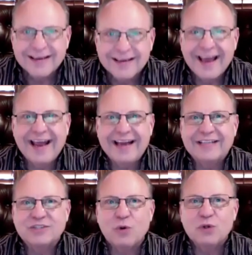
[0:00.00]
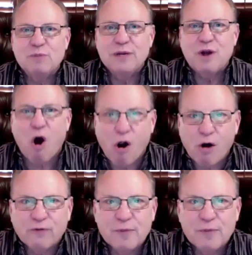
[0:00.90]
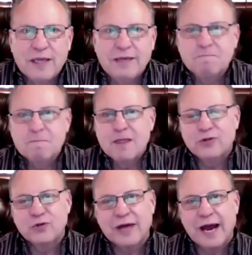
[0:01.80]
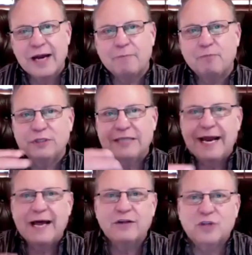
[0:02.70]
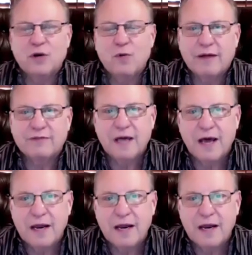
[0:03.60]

And that's always been hard for me to kind of put that out there, what I've done.